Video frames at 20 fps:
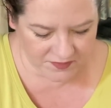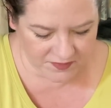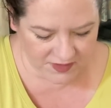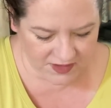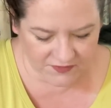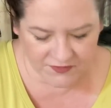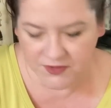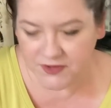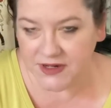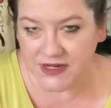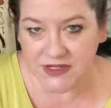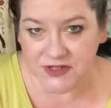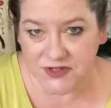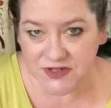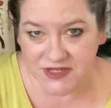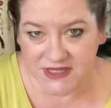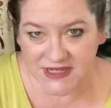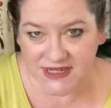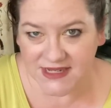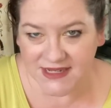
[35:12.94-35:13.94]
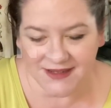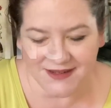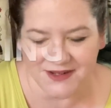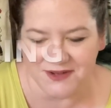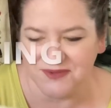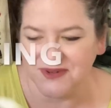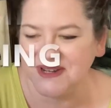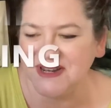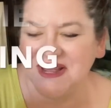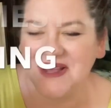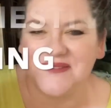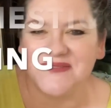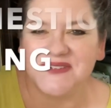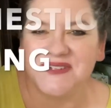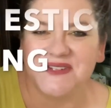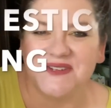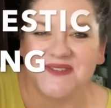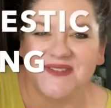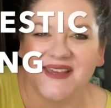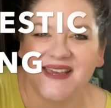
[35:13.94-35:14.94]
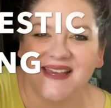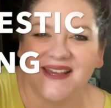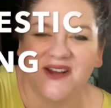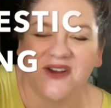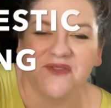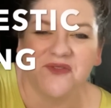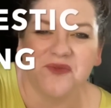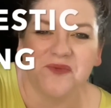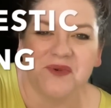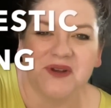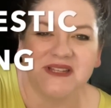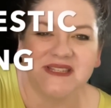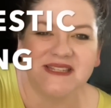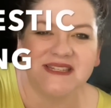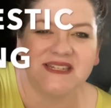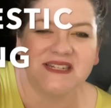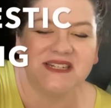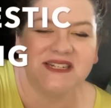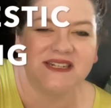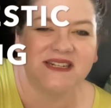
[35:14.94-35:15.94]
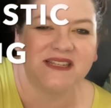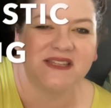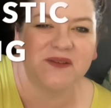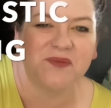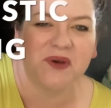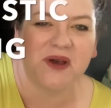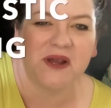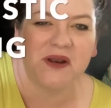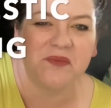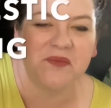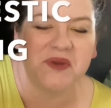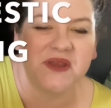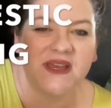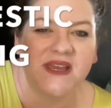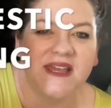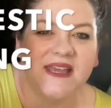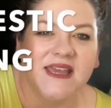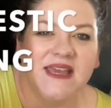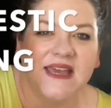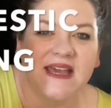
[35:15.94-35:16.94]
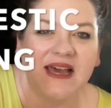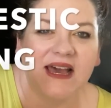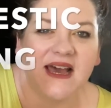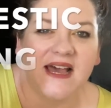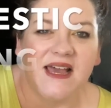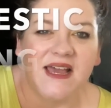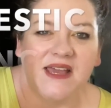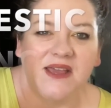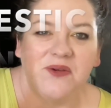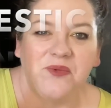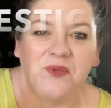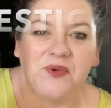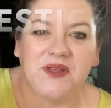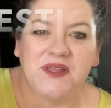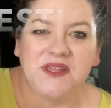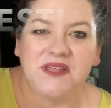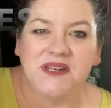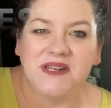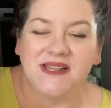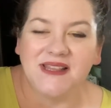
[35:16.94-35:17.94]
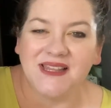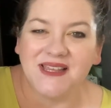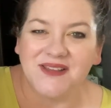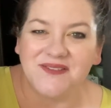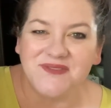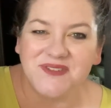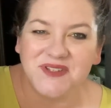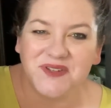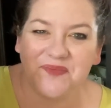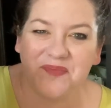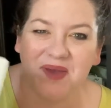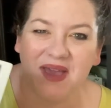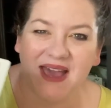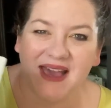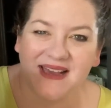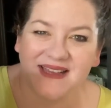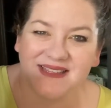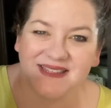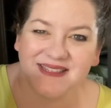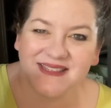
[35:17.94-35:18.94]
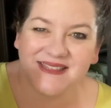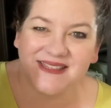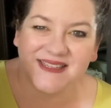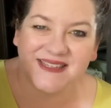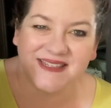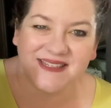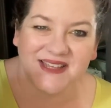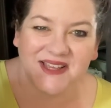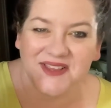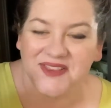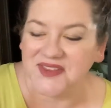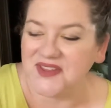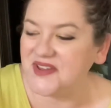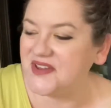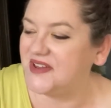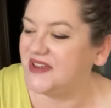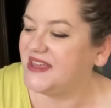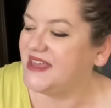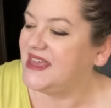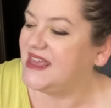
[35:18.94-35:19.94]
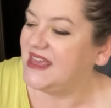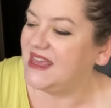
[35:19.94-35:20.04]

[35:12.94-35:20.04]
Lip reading: If you're interested, you wouldn't have to do that over one stitching at the bottom, but I would love to pass this along.